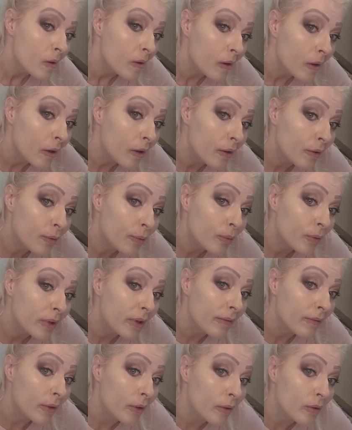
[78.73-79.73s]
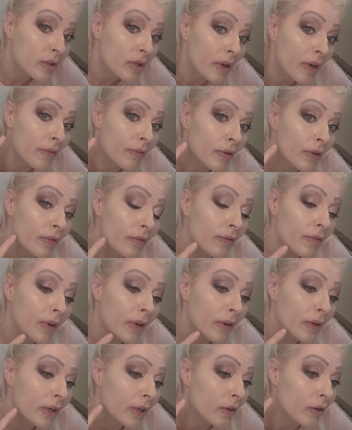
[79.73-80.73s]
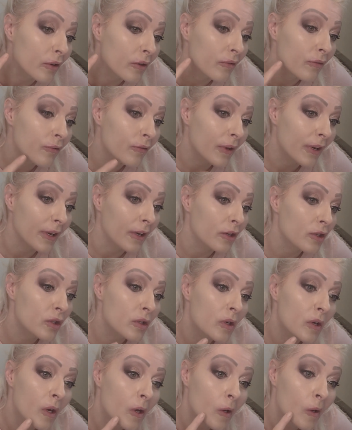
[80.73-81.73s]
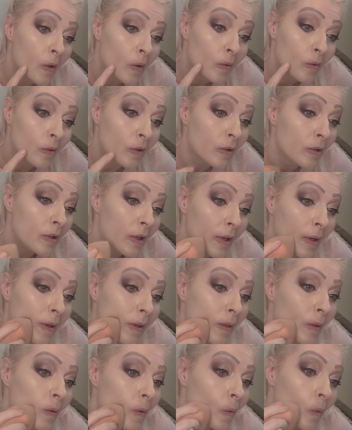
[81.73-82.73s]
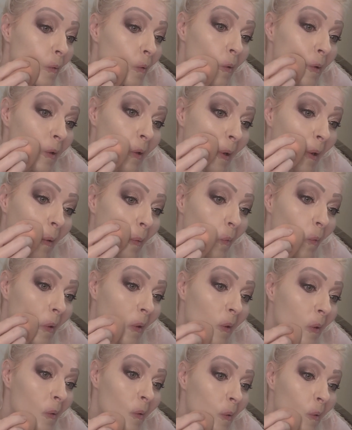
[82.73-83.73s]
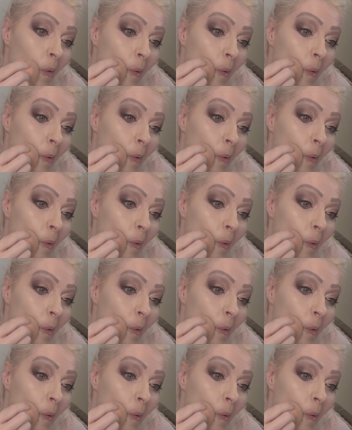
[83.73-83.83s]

All three of those offered a very good finish. Looks like the L'Oreal one,